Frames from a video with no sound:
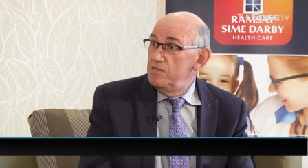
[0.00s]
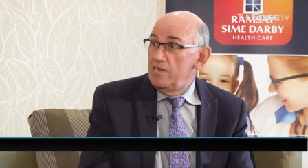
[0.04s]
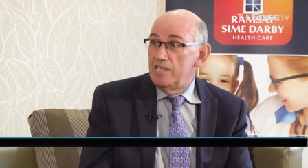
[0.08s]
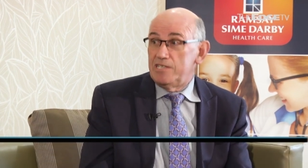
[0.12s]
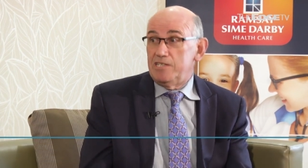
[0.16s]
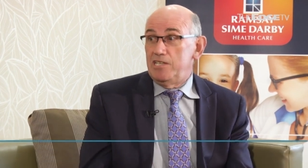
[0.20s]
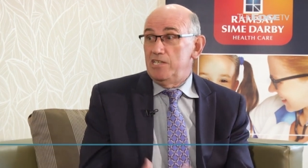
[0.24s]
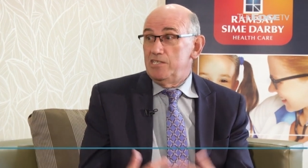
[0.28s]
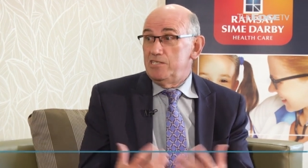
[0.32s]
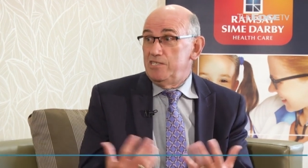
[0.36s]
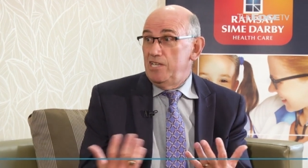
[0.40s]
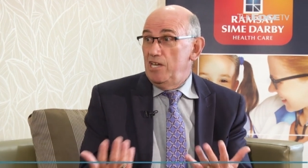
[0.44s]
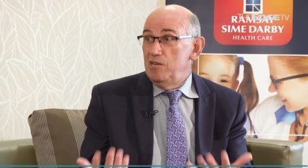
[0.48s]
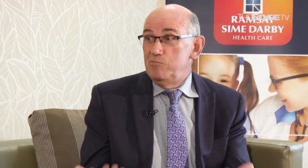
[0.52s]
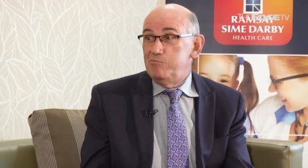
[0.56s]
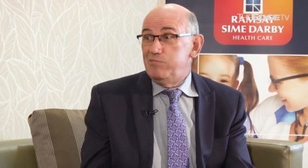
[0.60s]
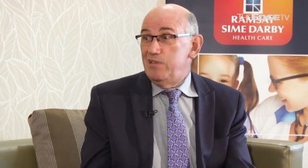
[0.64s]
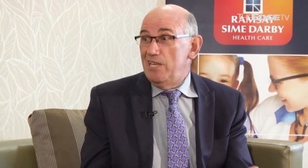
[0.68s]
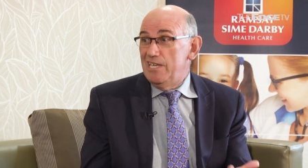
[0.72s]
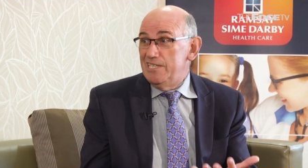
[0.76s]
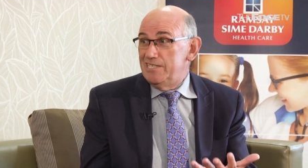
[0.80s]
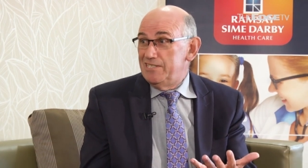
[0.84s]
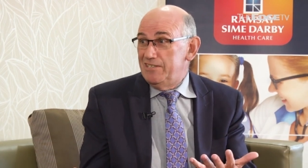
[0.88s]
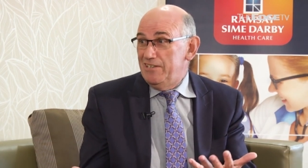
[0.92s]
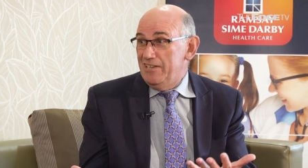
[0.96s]
Like, there's no
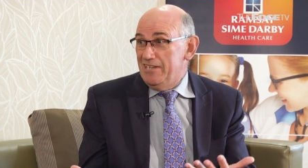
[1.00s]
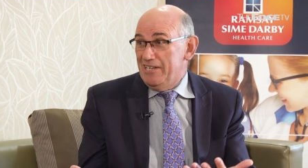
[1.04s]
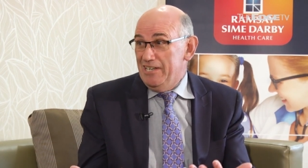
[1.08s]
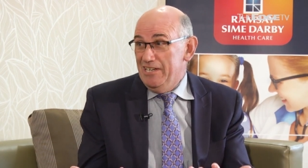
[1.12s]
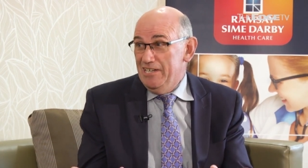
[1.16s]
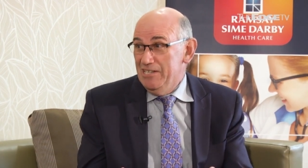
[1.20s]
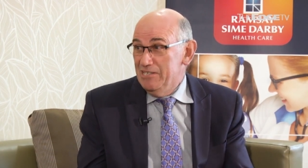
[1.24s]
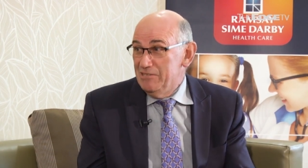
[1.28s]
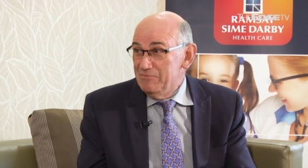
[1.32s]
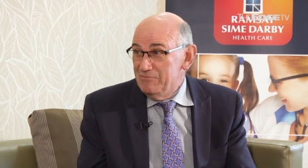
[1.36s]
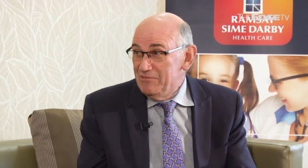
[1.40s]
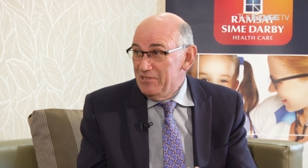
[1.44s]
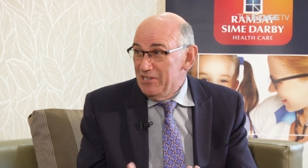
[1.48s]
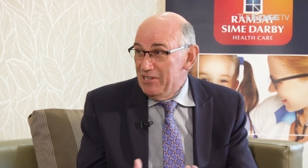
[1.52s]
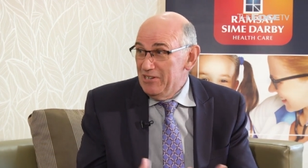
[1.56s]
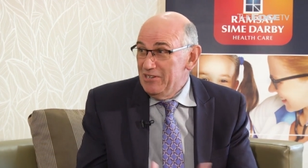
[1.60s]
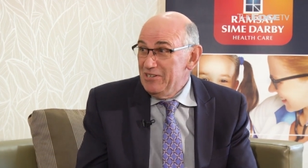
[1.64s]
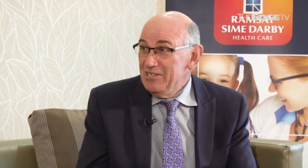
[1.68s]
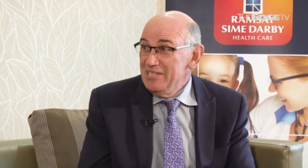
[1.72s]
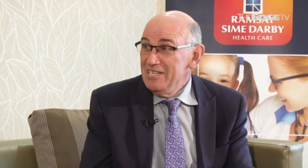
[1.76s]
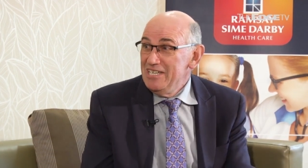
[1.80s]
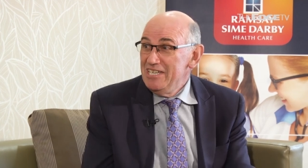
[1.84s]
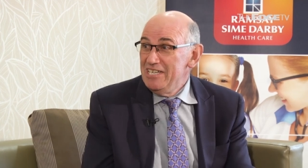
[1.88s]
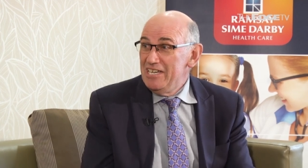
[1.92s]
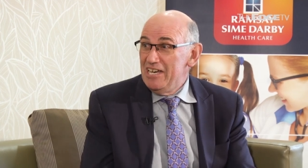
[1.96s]
place like home, you know.